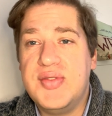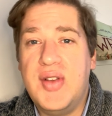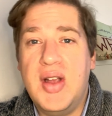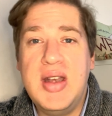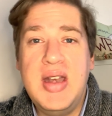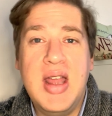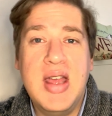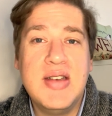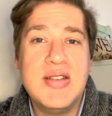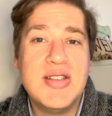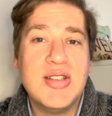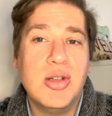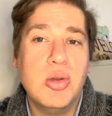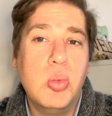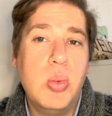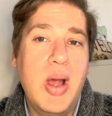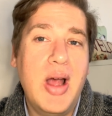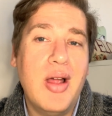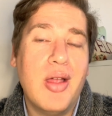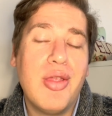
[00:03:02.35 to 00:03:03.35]
financial
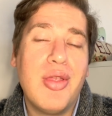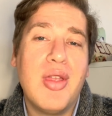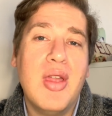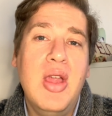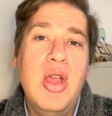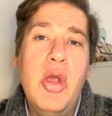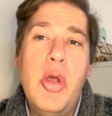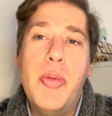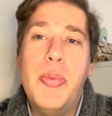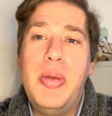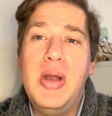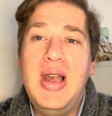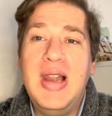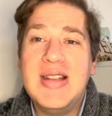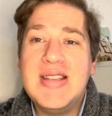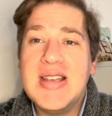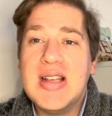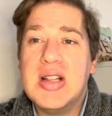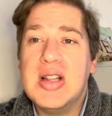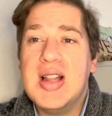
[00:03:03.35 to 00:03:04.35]
wealth,
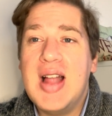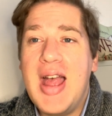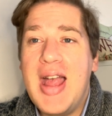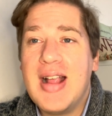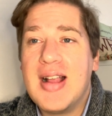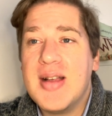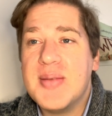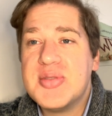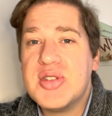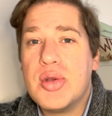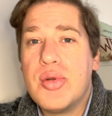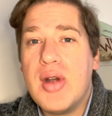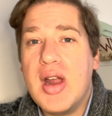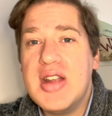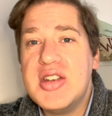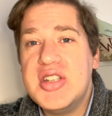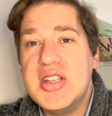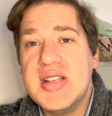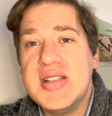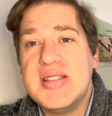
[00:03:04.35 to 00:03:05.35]
political hang-ups,
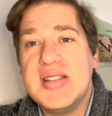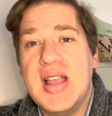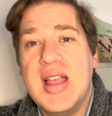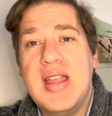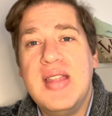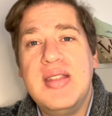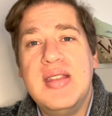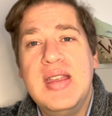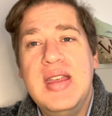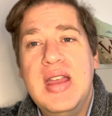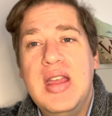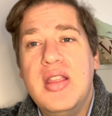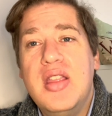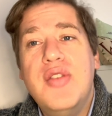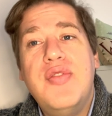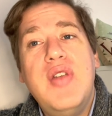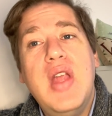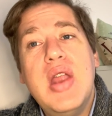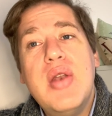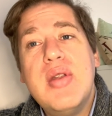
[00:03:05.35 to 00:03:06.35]
grudges, and the
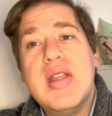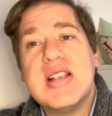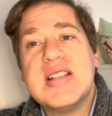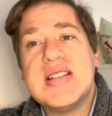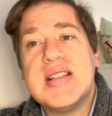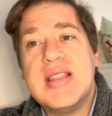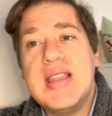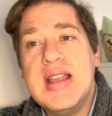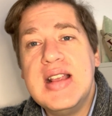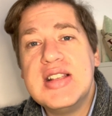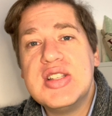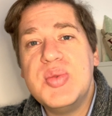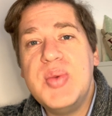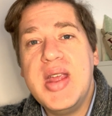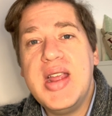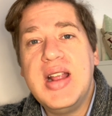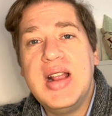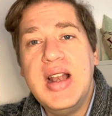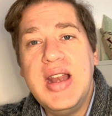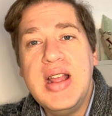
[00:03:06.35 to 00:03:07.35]
various things
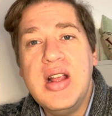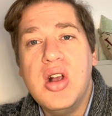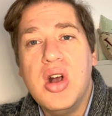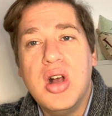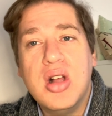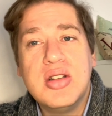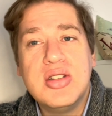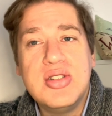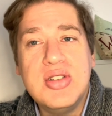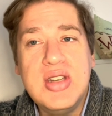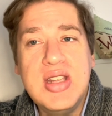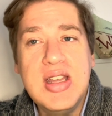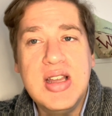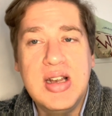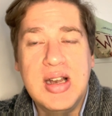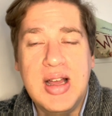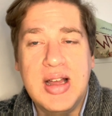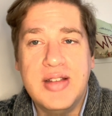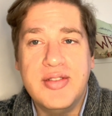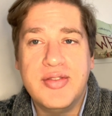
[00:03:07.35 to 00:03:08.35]
we cling on to dear
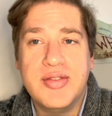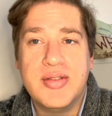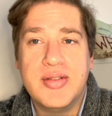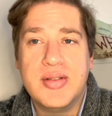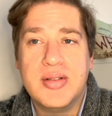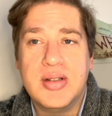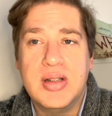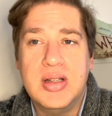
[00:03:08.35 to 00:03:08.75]
life.